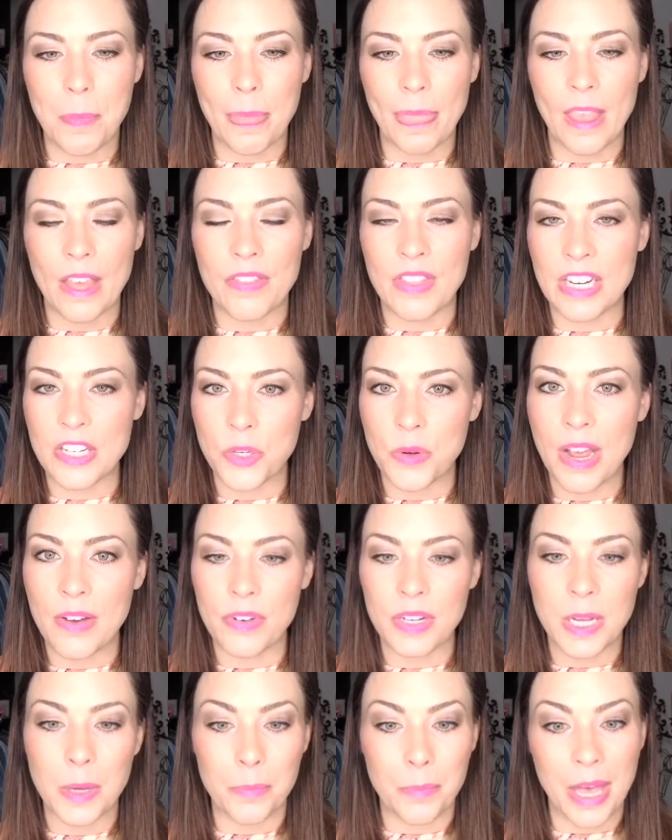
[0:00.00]
They do have a
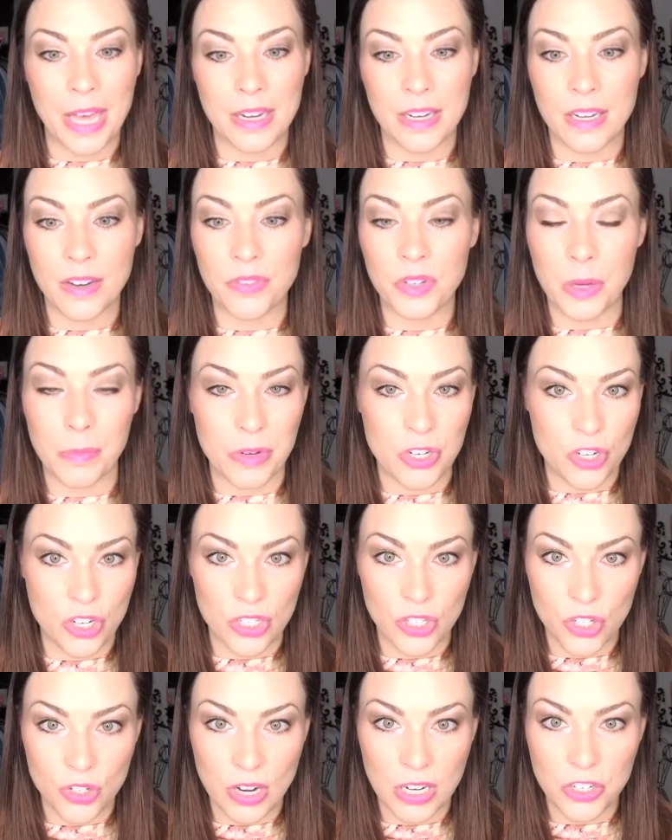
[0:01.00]
competitive commission
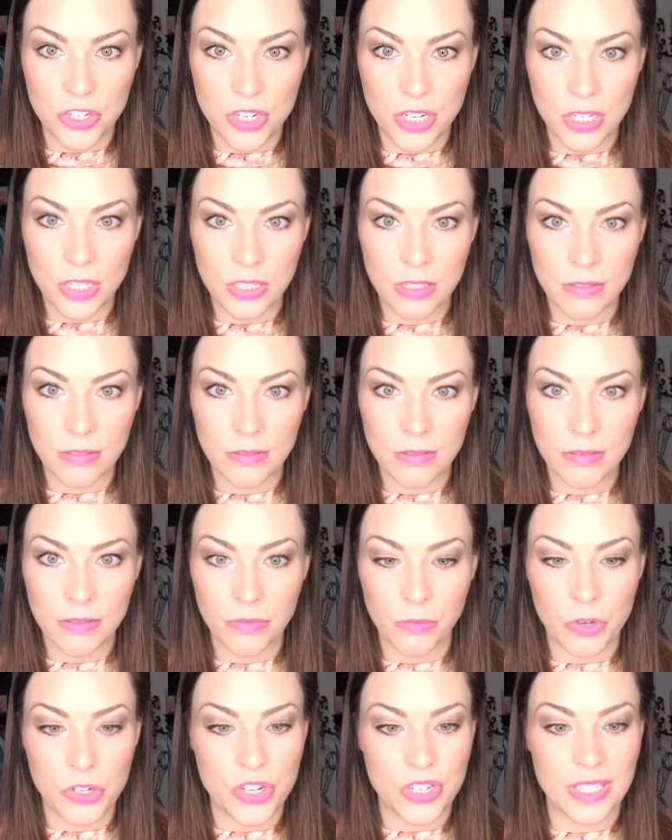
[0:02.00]
structure,
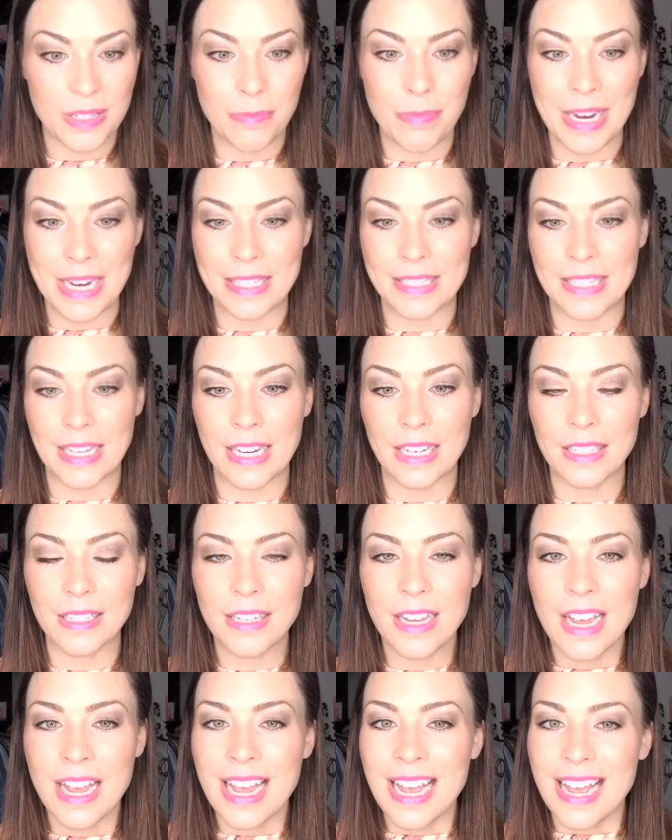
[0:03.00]
which is amazing.
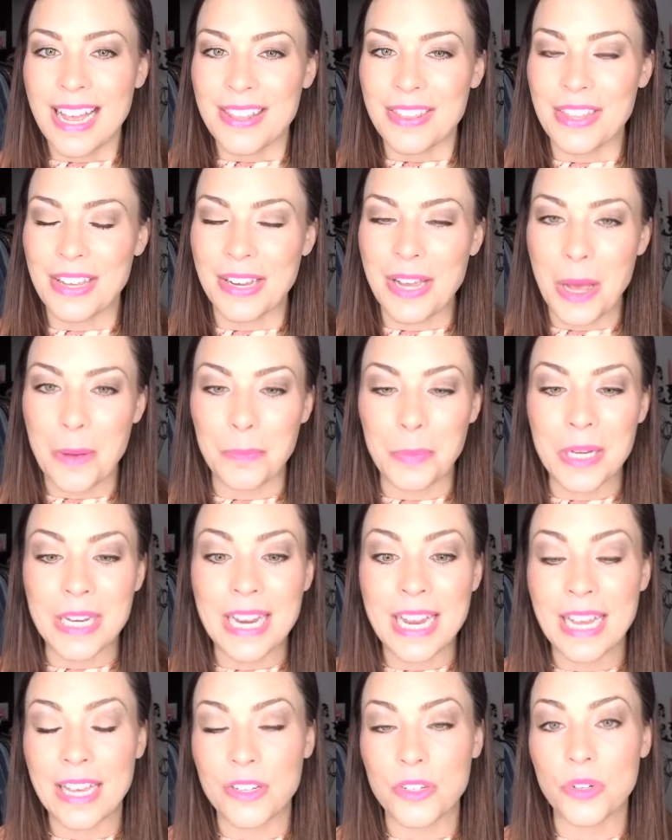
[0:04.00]
The company
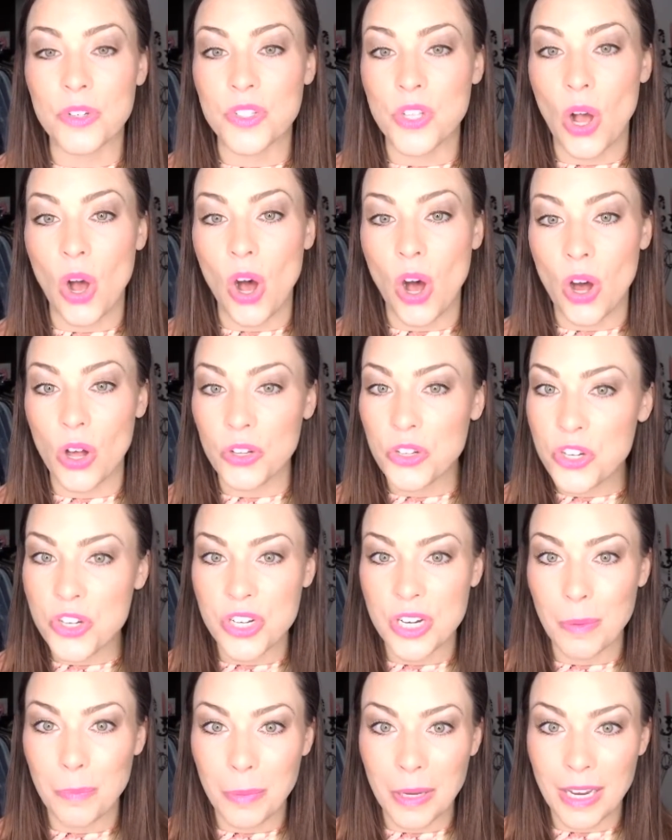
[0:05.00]
handles all
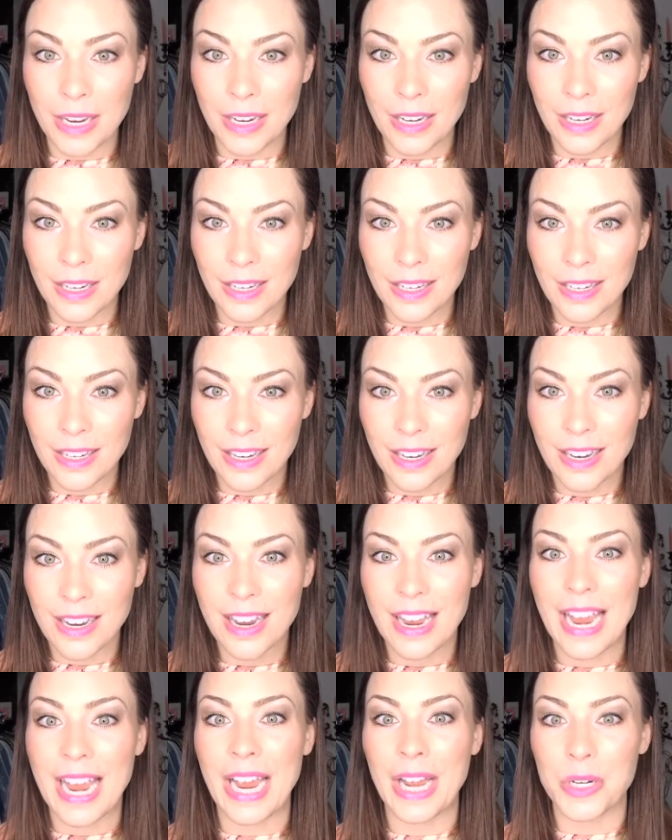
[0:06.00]
shipping
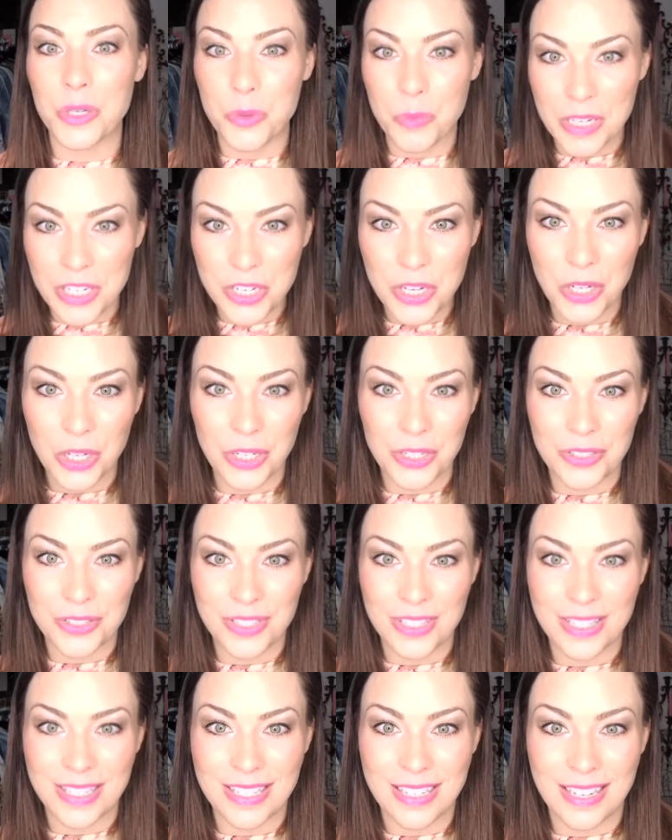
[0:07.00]
and
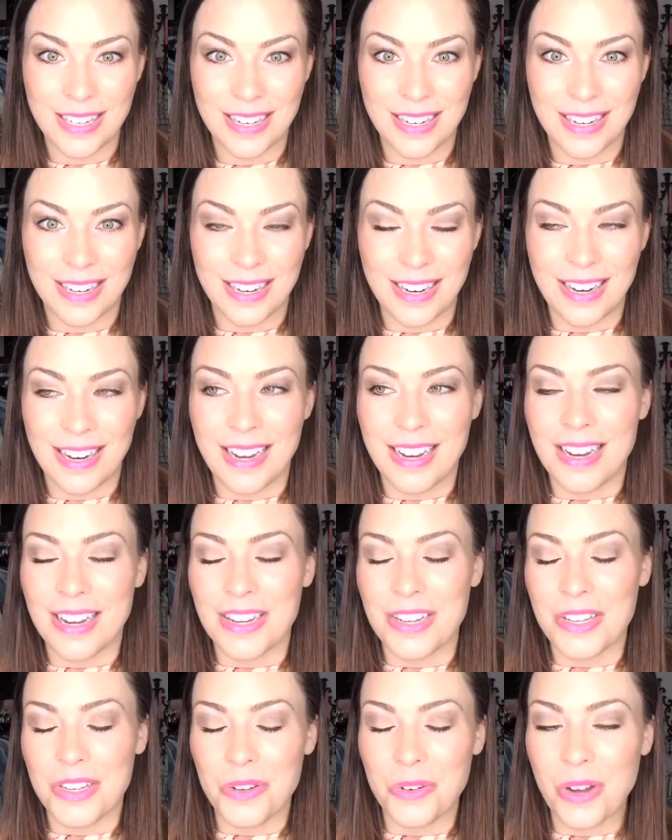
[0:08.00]
returns.
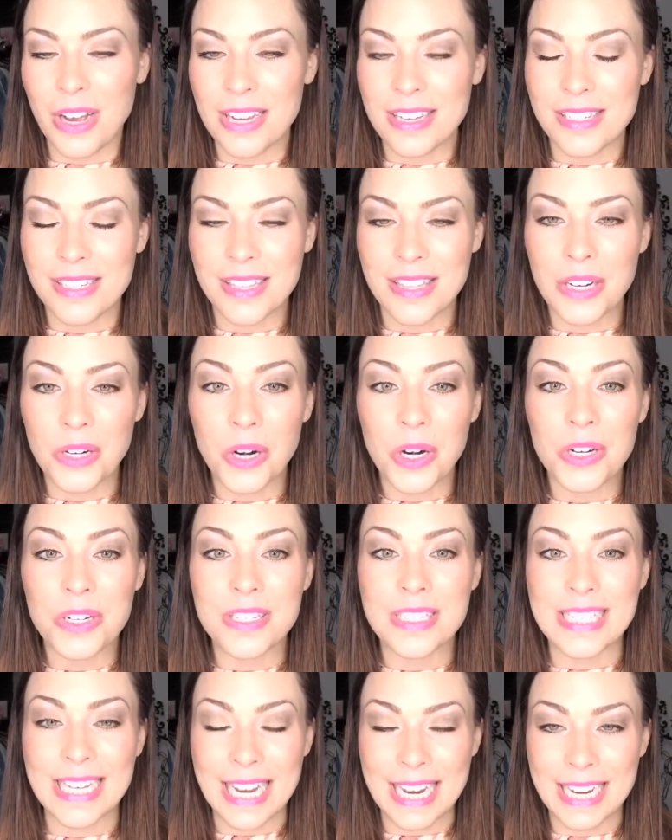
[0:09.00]
You guys, there are
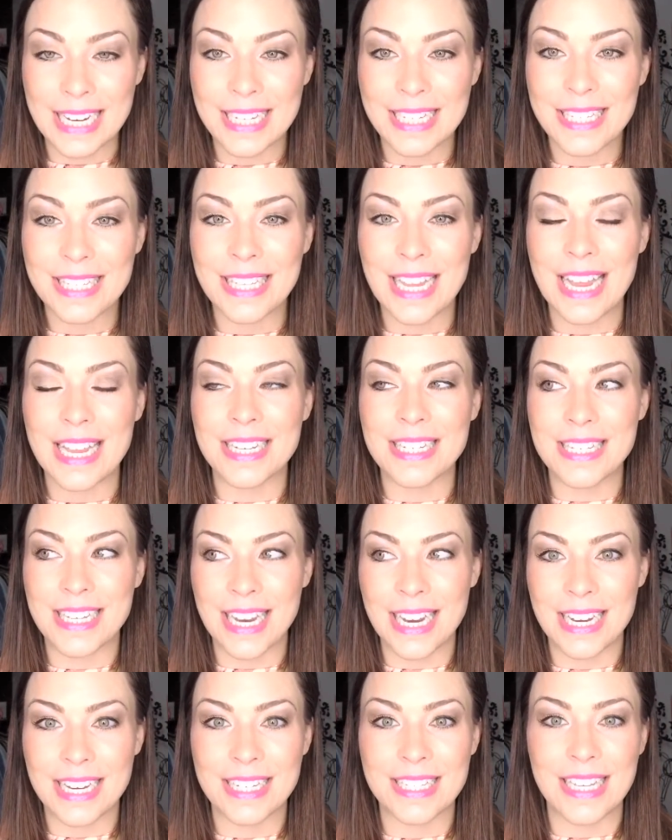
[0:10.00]
days and
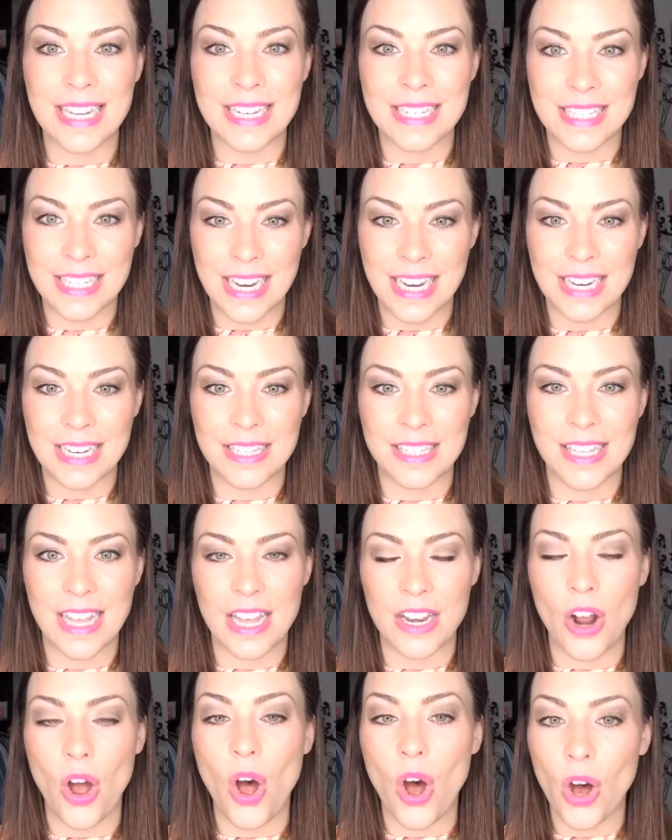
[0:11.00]
days and days
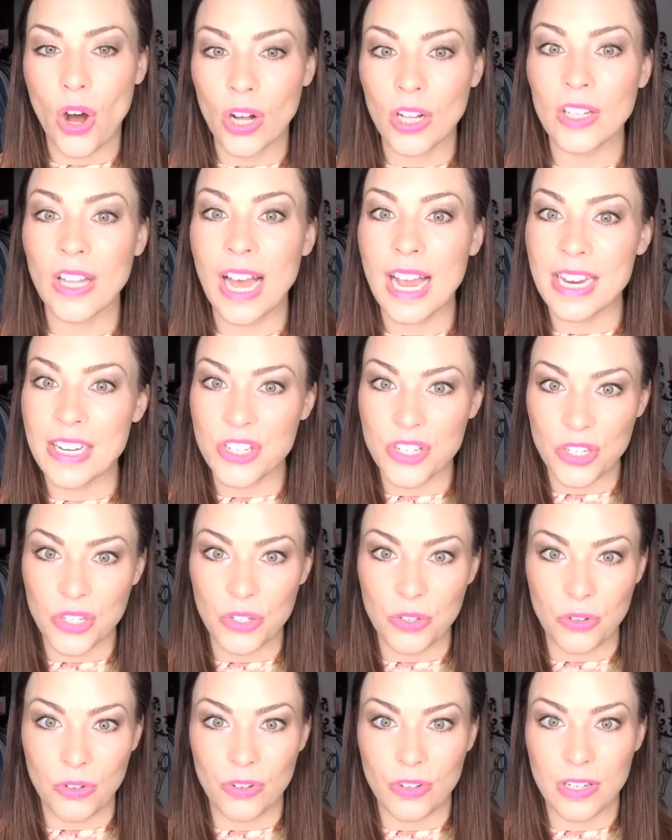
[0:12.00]
that all I
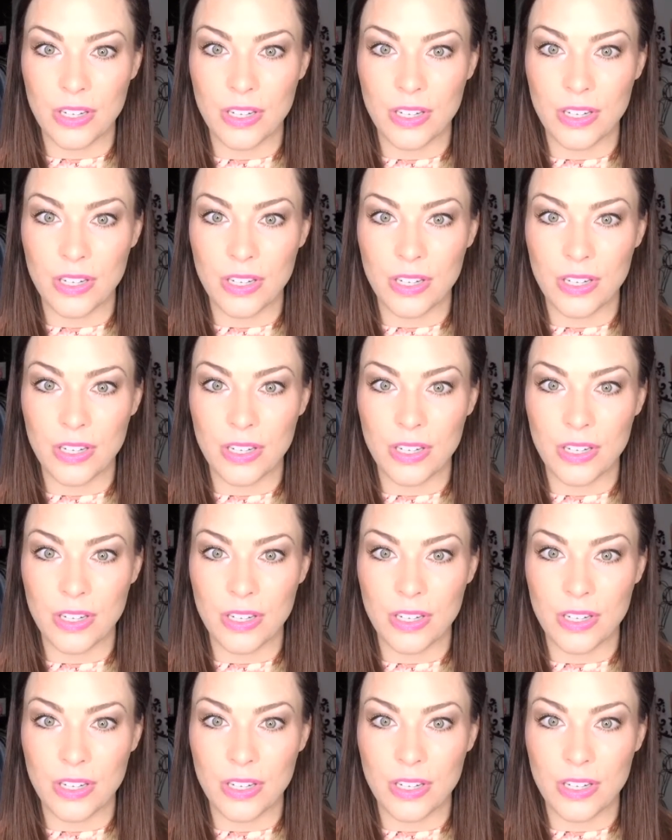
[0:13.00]
do